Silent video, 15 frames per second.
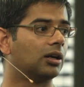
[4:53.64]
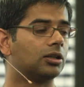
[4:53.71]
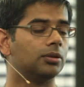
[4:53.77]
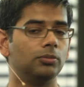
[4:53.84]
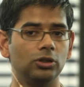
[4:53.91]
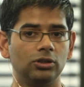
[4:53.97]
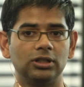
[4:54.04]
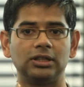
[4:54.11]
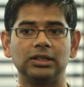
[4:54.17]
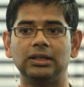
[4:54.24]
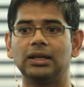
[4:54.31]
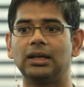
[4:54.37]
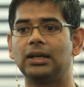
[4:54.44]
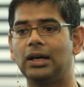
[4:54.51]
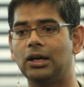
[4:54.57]

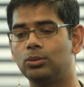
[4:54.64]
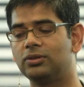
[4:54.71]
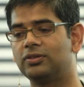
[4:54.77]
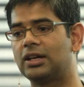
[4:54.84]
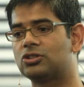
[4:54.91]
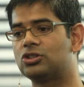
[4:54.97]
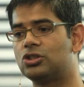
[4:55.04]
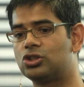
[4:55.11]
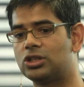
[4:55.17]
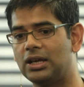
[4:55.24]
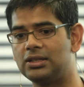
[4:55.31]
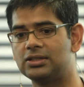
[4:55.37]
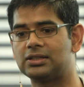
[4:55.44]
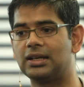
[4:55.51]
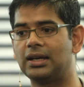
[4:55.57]
community, and how we've actually
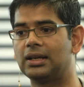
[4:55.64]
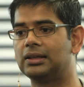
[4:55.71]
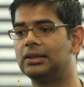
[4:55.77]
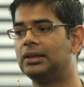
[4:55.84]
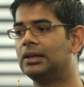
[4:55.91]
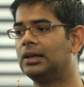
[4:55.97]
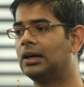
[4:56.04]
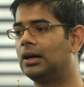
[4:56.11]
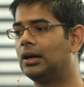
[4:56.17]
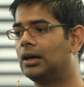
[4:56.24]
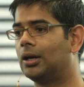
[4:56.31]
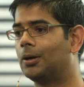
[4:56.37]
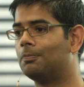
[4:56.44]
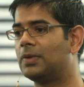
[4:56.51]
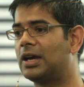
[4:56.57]
changed that
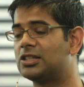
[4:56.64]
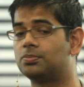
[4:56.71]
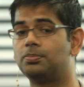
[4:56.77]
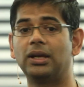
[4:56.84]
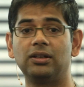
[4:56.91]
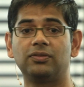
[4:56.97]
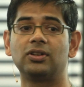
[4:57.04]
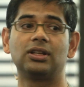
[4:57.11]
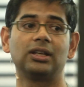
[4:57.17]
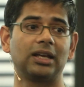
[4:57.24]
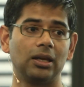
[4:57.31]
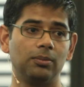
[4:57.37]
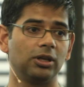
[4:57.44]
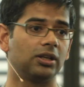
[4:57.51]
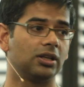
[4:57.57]
has benefited the
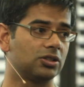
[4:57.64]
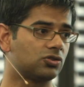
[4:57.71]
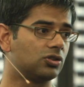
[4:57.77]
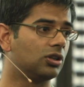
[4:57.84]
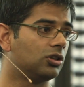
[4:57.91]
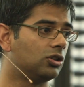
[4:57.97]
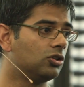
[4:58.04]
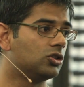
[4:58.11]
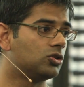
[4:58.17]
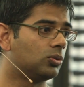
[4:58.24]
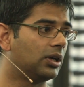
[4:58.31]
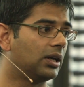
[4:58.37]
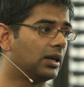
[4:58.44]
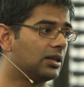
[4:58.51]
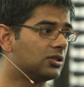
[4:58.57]
gaming industry in a huge
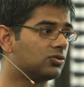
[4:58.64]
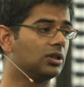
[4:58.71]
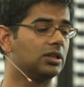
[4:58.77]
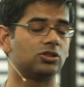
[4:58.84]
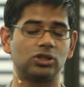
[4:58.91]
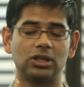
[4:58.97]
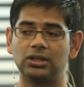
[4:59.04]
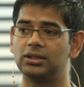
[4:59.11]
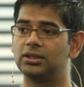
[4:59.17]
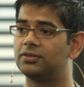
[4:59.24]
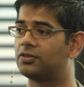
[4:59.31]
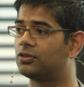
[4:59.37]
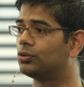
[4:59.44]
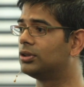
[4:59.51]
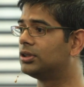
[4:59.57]
way, and it's really
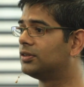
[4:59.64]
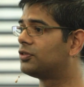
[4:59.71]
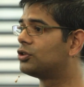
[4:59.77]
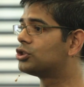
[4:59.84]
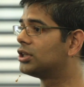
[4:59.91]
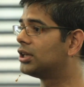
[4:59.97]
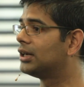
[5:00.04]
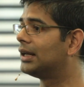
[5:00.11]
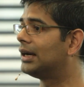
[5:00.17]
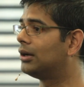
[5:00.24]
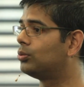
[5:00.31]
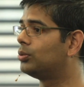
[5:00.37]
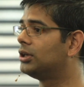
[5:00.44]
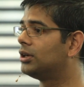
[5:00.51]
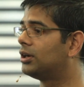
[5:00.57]
differentiated
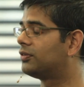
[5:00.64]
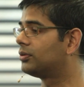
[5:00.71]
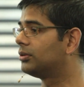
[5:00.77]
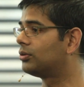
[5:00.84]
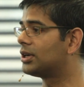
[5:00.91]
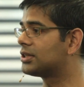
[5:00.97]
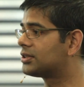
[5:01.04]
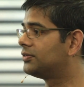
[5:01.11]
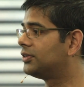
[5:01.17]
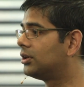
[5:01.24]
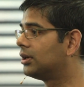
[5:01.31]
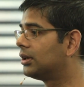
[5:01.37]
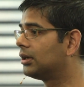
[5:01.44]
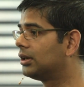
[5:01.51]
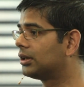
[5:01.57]
how we are from the rest of
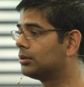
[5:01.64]
our